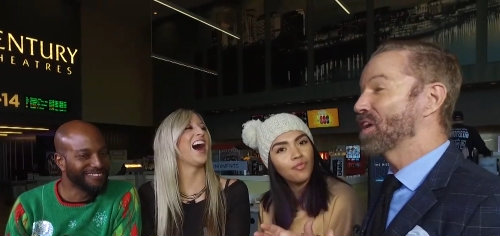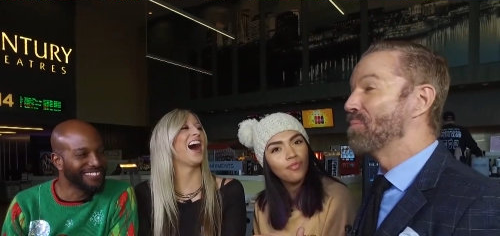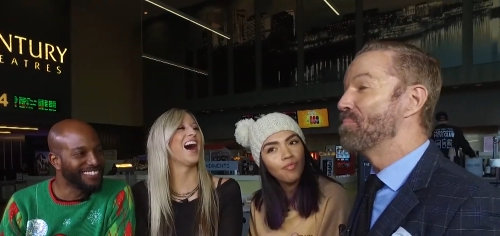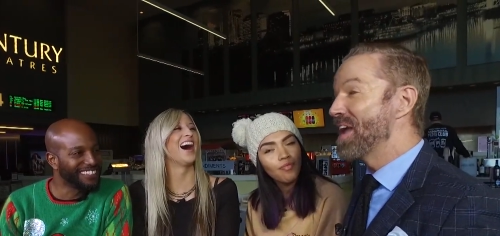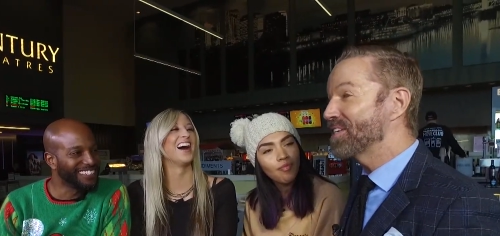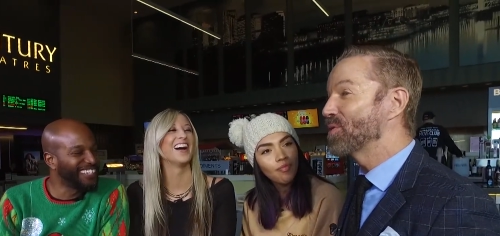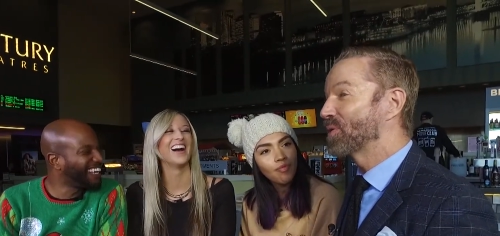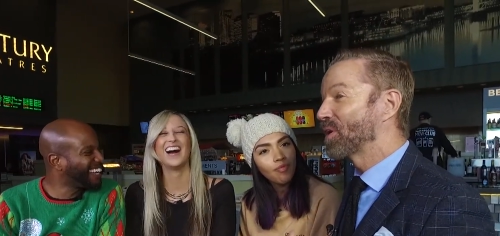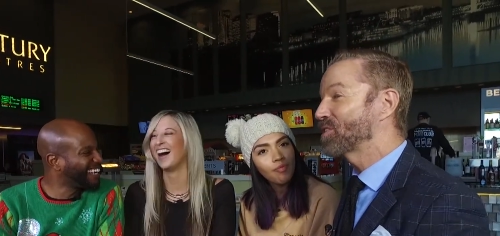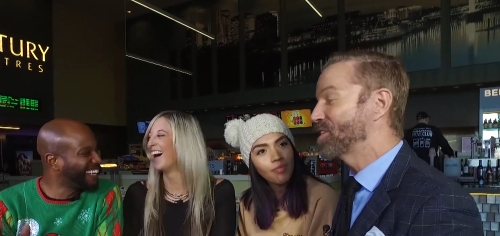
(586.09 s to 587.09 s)
Speaker 1: gonna make you
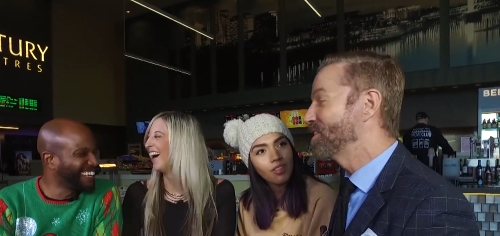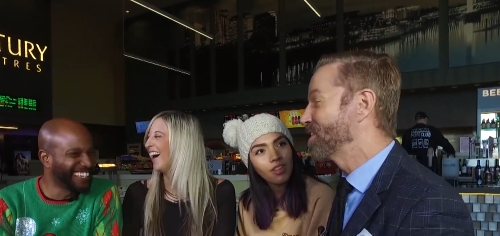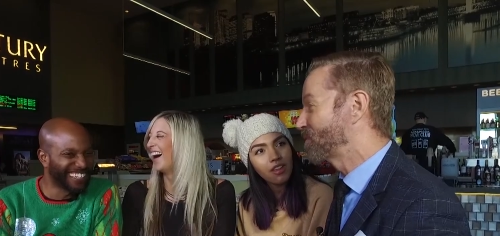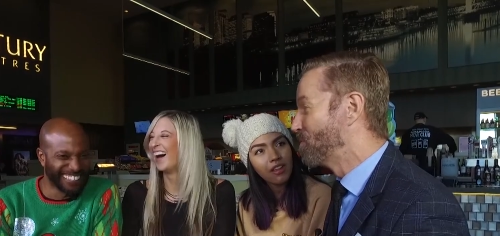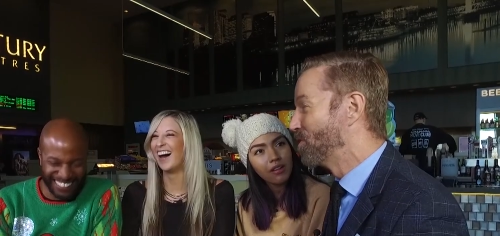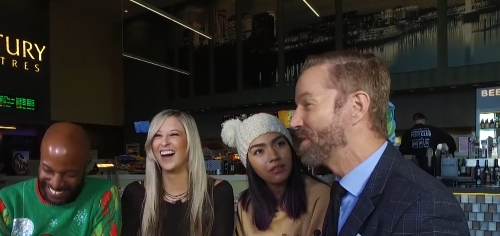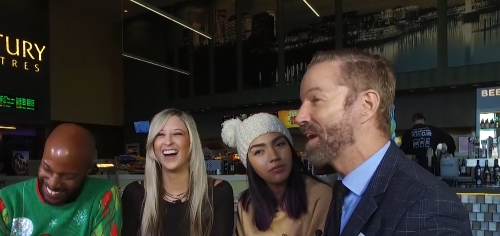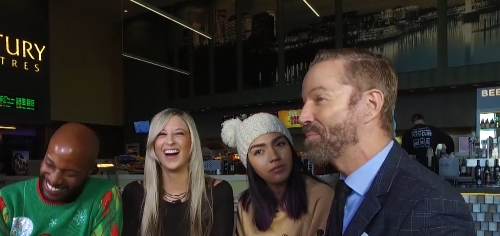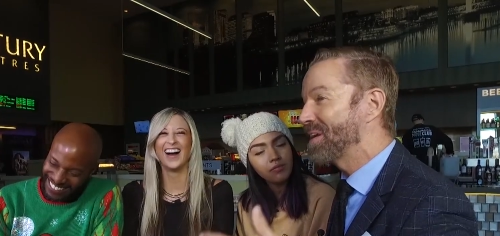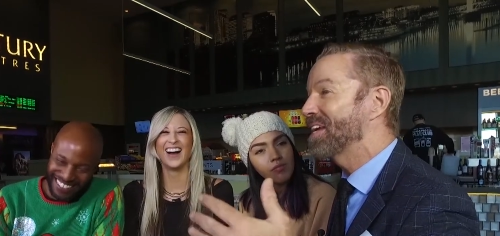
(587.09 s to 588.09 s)
go see this movie,
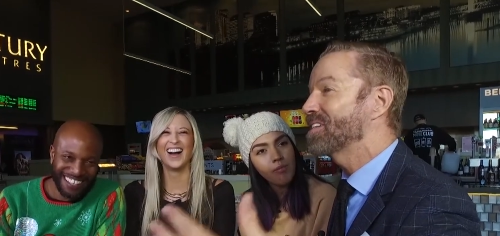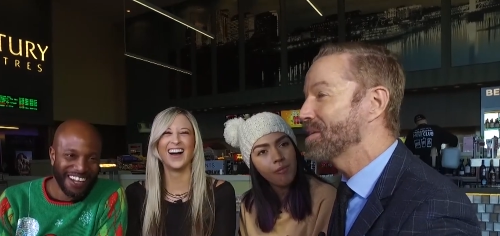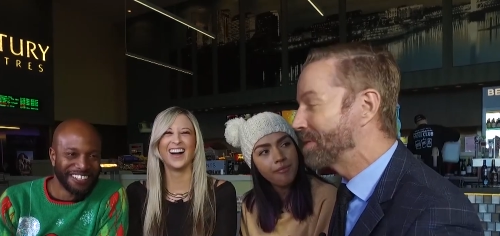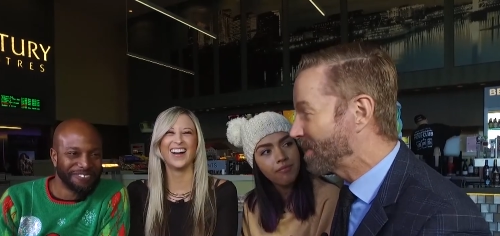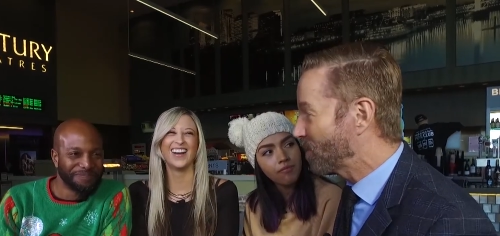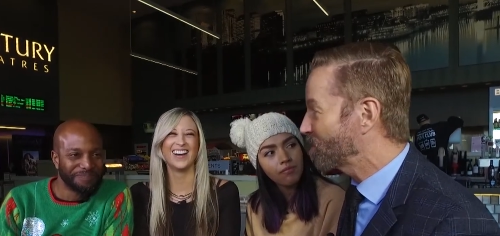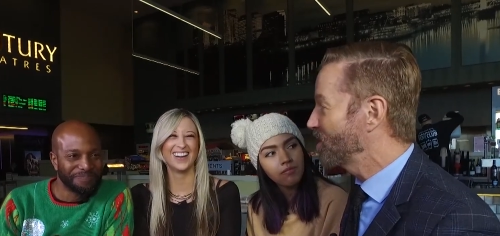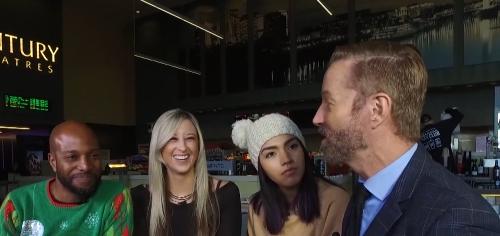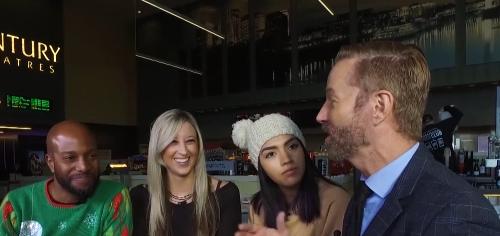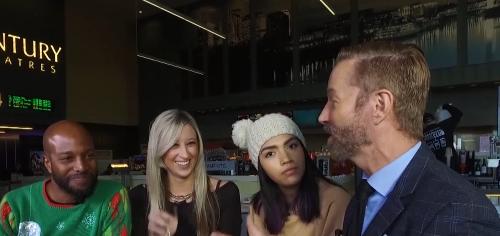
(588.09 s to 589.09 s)
appease them and go
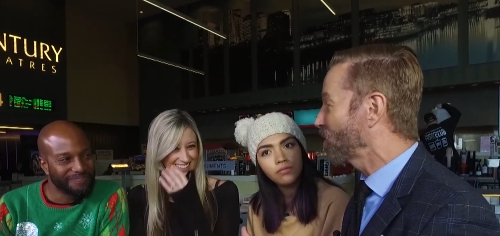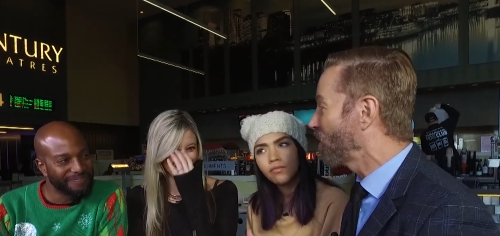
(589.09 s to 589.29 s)
see it. You're gonna